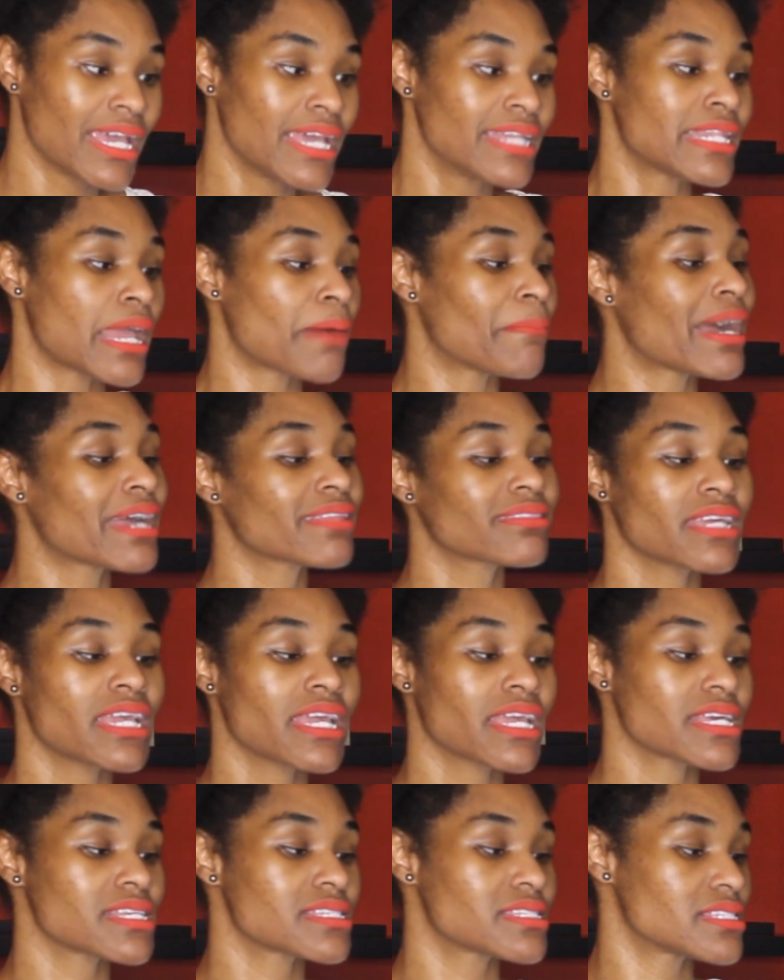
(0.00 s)
Now my
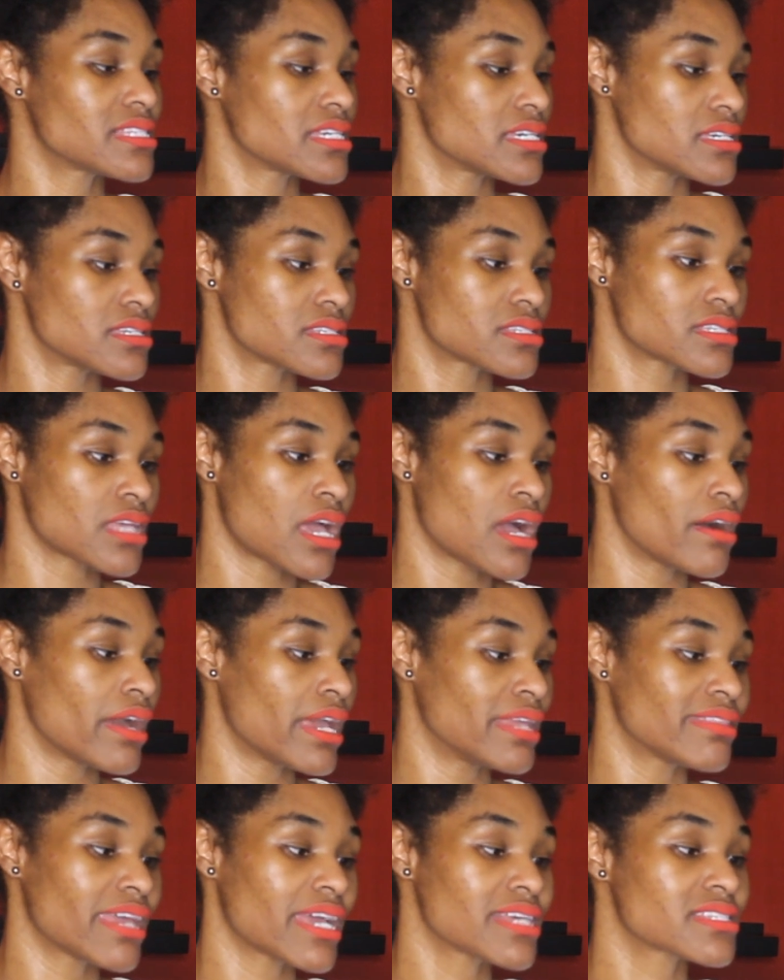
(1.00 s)
thing is this, uh,
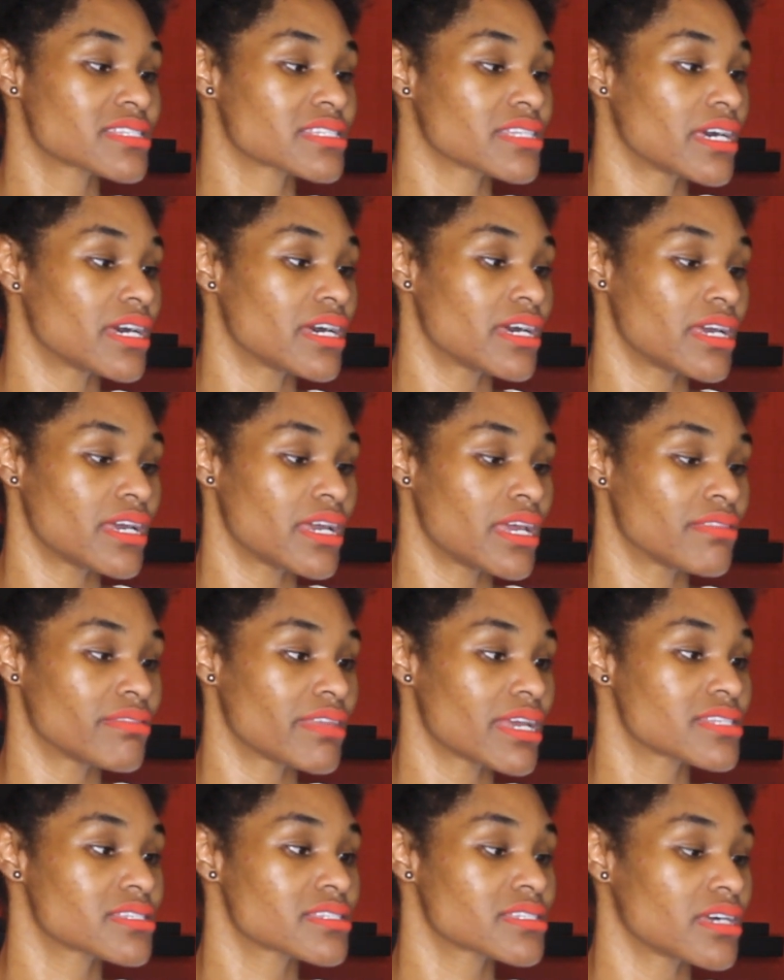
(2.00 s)
and that's the and
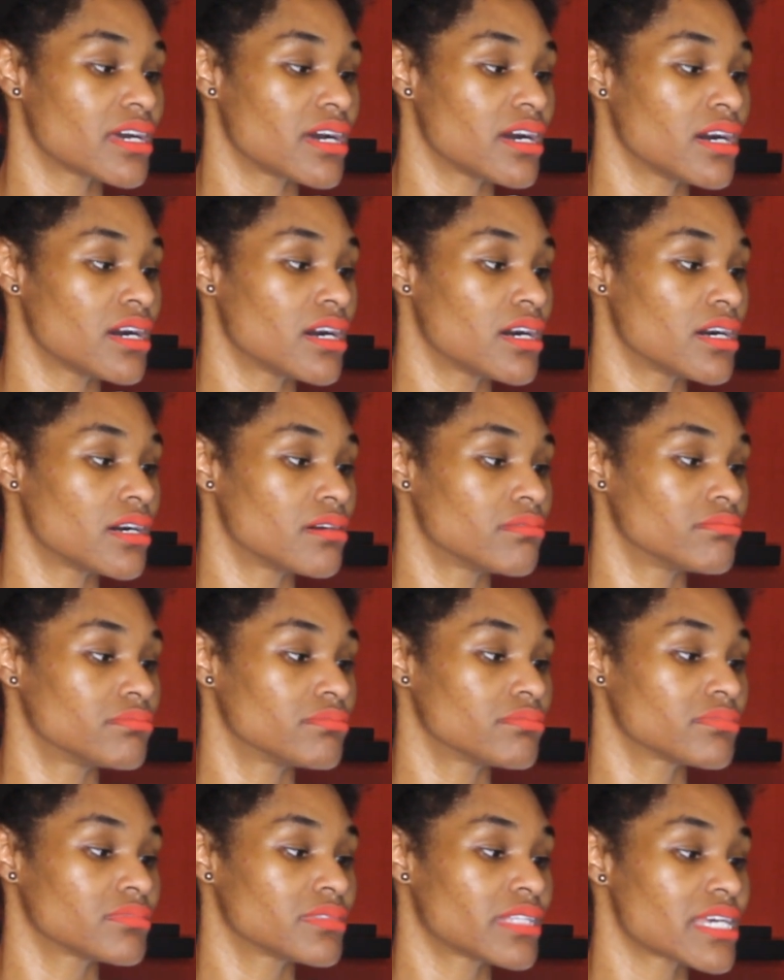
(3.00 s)
that's the
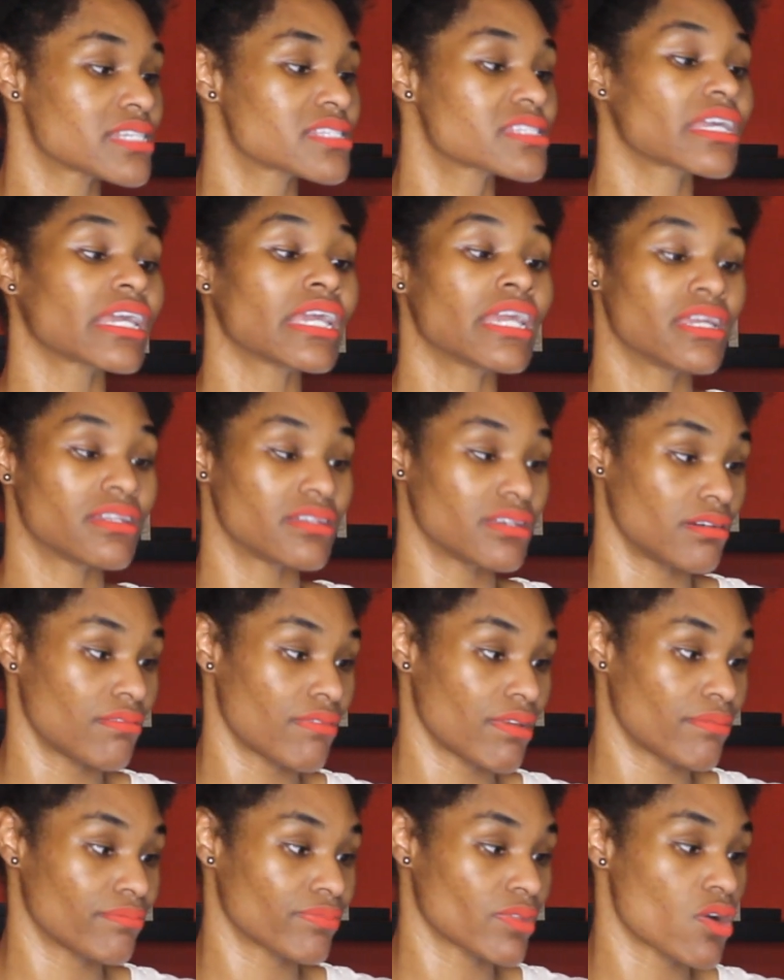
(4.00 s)
um, that's the end of it.